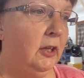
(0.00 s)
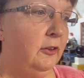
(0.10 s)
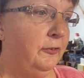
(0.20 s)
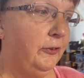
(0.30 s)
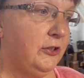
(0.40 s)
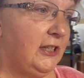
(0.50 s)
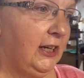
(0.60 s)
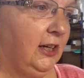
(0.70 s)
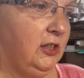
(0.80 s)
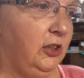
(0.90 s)
first thing
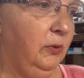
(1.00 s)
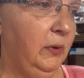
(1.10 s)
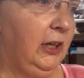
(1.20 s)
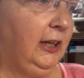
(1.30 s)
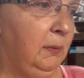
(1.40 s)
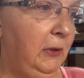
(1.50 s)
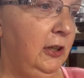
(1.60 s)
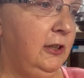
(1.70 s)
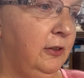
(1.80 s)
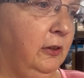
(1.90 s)
I do when I come
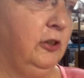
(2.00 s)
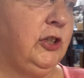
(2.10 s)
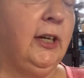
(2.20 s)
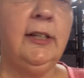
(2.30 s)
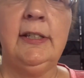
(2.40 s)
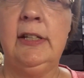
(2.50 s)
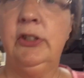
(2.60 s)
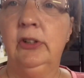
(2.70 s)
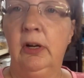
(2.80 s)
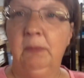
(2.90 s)
into the shed is I
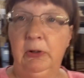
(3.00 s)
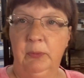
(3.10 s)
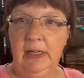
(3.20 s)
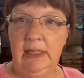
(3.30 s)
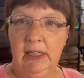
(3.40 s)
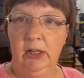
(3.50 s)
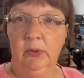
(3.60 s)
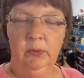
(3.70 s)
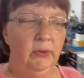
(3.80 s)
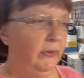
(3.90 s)
turn on my radio.